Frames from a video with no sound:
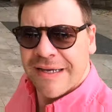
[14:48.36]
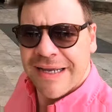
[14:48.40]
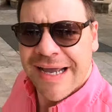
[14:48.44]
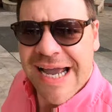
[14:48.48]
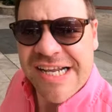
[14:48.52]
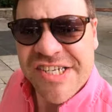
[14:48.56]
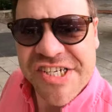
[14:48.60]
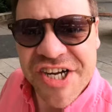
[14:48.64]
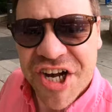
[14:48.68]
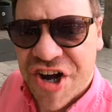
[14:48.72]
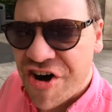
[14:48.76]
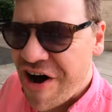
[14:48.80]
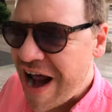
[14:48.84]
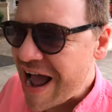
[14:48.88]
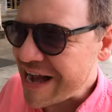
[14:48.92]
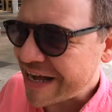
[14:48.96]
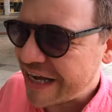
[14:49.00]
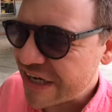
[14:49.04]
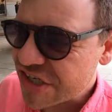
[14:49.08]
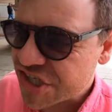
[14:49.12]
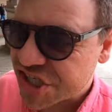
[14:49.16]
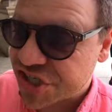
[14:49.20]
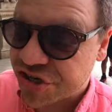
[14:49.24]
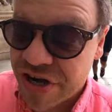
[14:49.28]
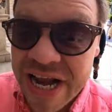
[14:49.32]
It's a
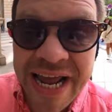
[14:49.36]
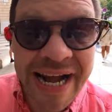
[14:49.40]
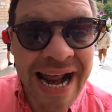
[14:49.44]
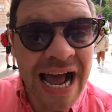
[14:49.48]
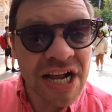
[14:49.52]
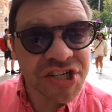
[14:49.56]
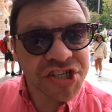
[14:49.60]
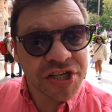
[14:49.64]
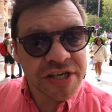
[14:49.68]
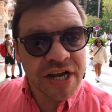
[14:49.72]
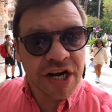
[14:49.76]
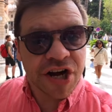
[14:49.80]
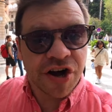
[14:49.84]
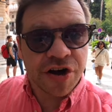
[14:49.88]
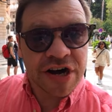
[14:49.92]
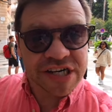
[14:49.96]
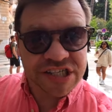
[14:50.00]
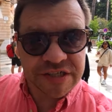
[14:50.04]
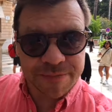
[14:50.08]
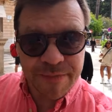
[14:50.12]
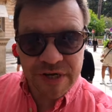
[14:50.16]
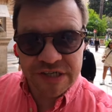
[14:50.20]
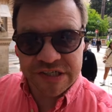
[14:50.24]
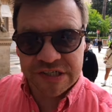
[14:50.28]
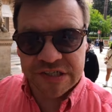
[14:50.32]
cracking street and actually at
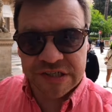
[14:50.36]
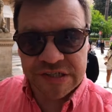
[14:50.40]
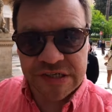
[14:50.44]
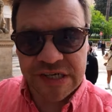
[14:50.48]
Christmas